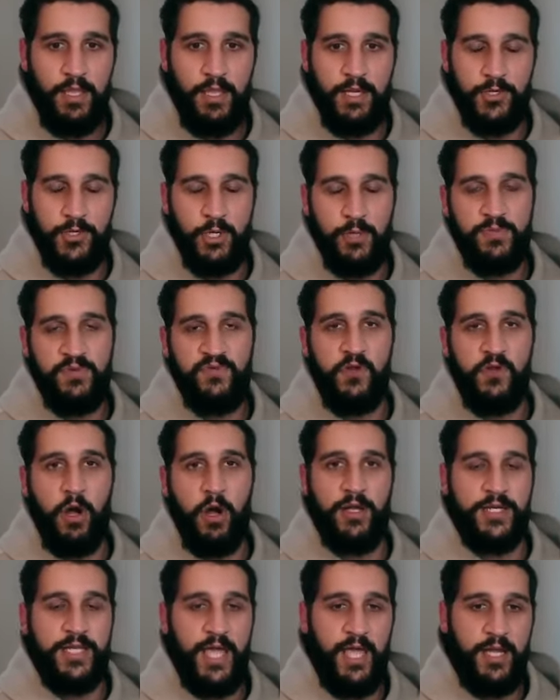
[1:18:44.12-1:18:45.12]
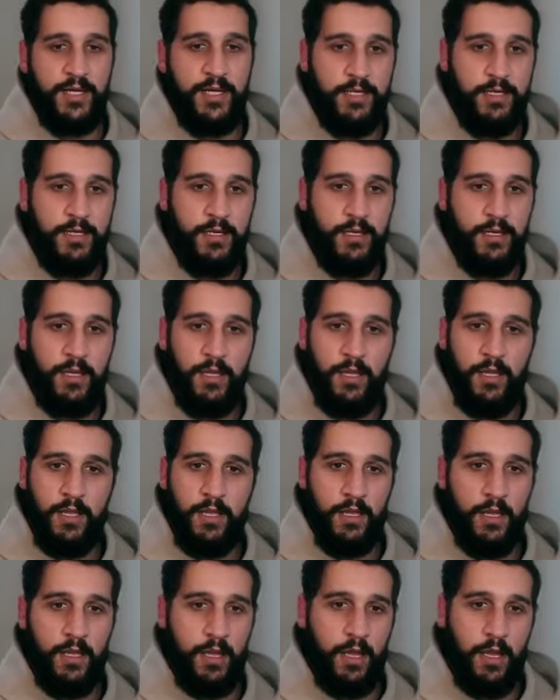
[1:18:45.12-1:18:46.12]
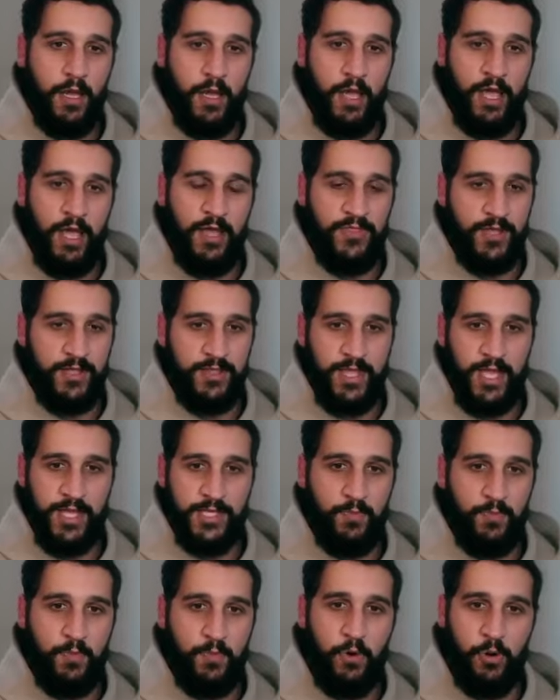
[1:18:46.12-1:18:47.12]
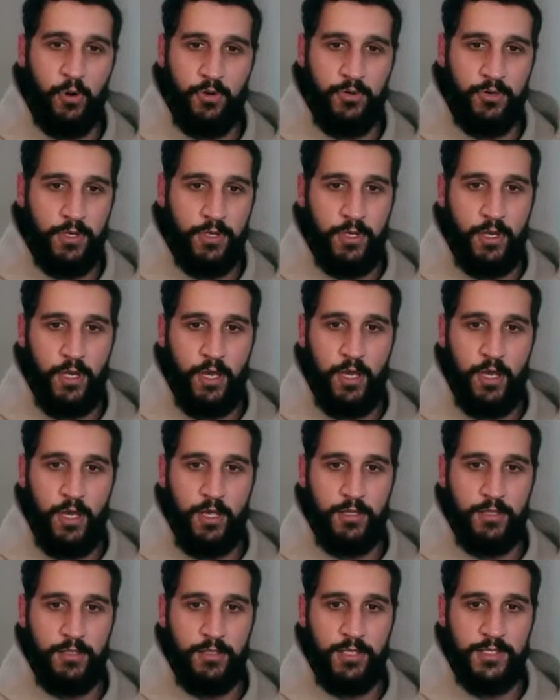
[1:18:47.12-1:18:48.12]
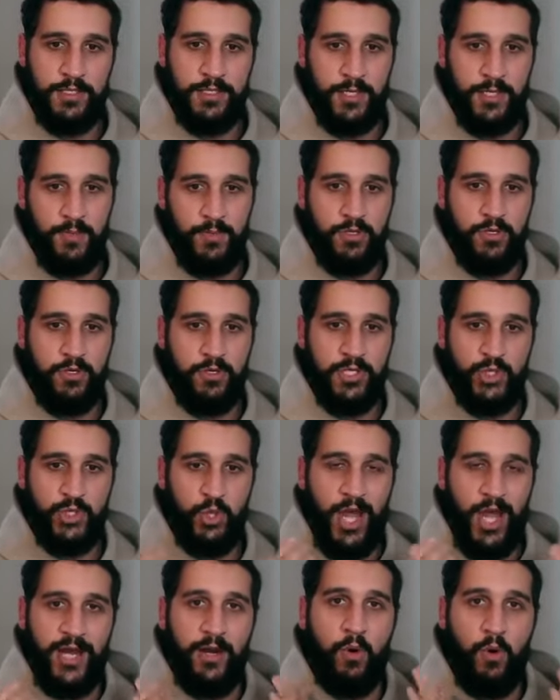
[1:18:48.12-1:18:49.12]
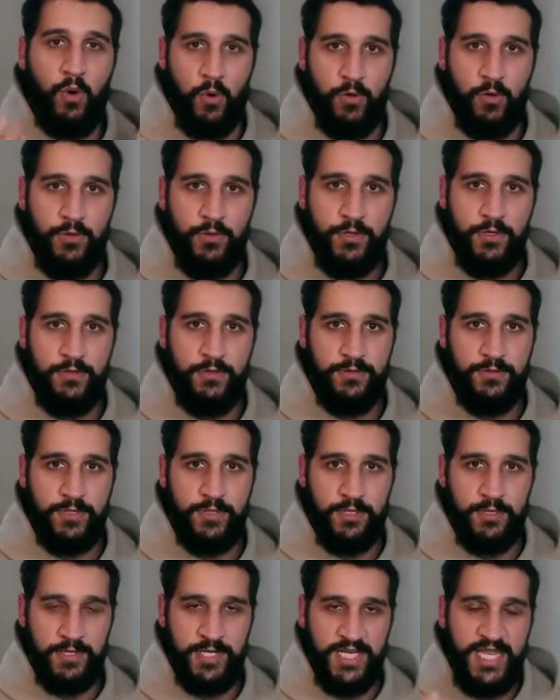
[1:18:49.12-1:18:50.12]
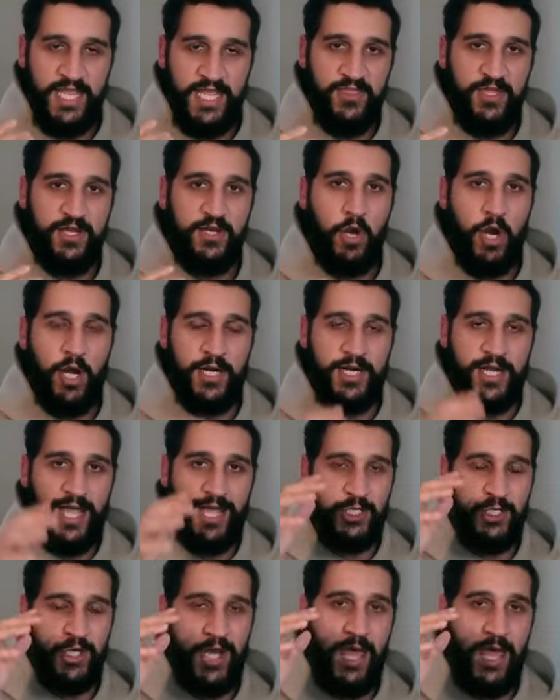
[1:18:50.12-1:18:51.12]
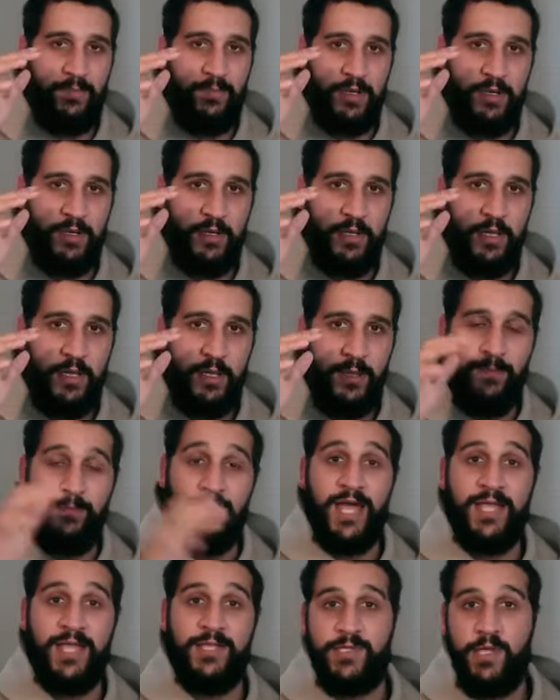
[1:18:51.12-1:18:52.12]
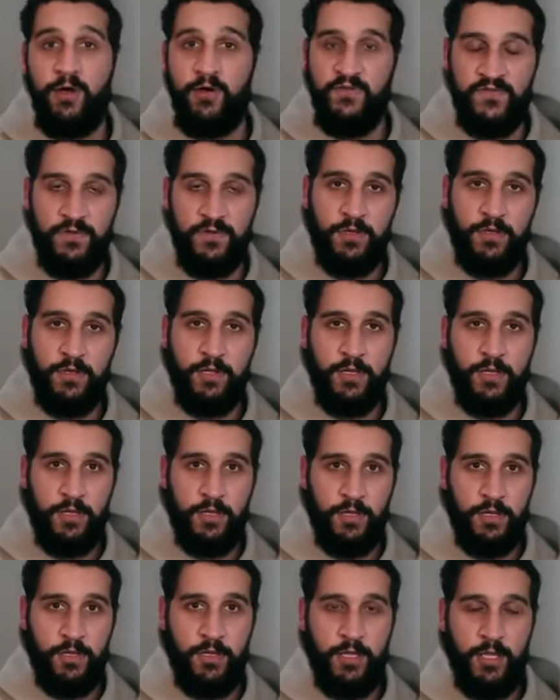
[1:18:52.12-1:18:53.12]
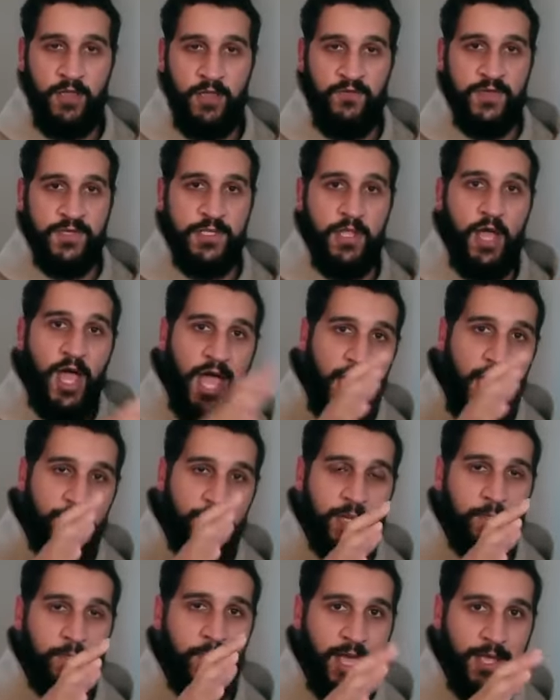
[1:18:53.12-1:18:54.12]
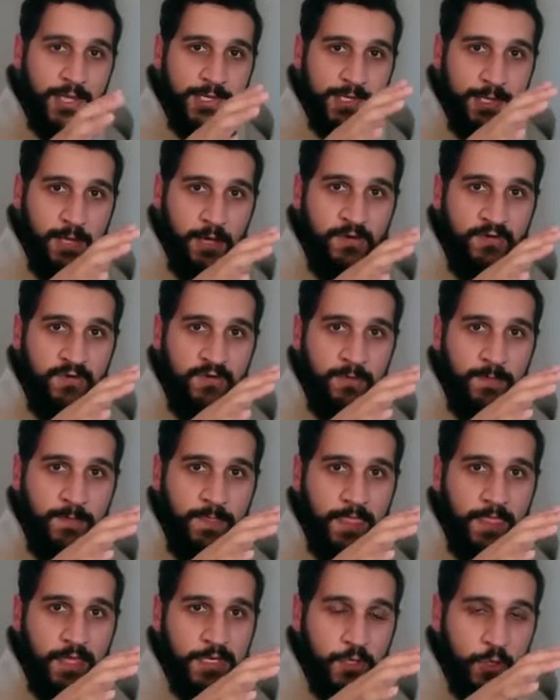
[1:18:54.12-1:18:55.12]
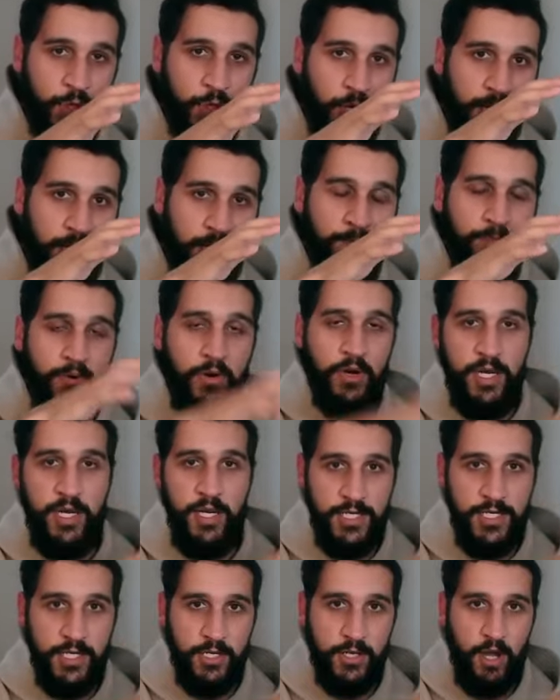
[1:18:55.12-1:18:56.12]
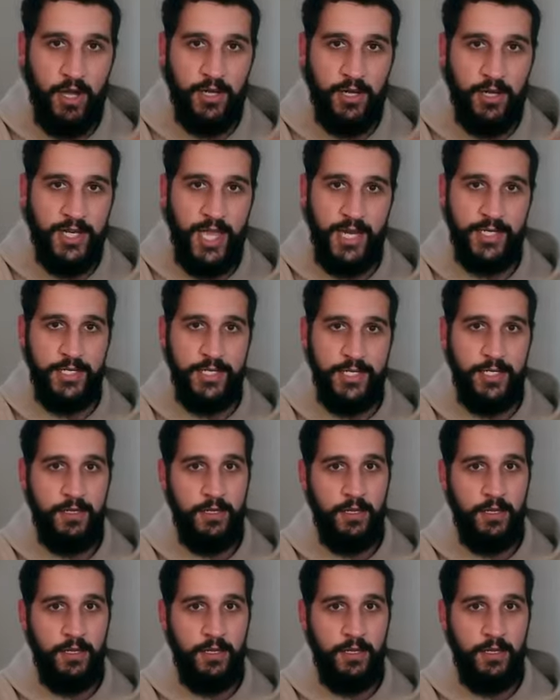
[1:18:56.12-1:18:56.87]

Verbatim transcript: in terms of contact, uh, I think that's more, uh, it's not something you can try to hold. Teeth in contact should happen by itself. If it's not happening by itself, you trying to put it into contact